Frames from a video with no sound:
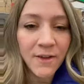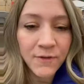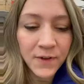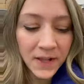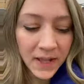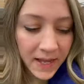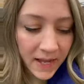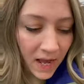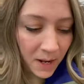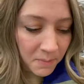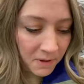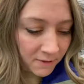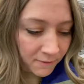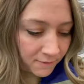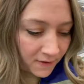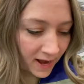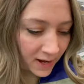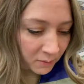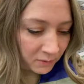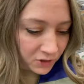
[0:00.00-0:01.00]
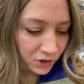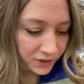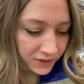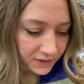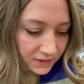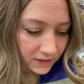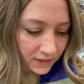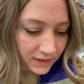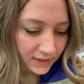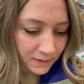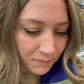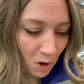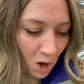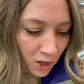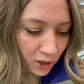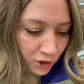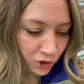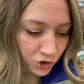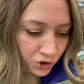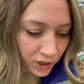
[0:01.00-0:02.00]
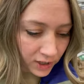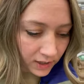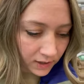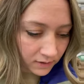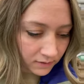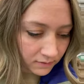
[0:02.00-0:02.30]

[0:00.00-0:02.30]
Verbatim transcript: feel like I'd be fine with just the smaller drill.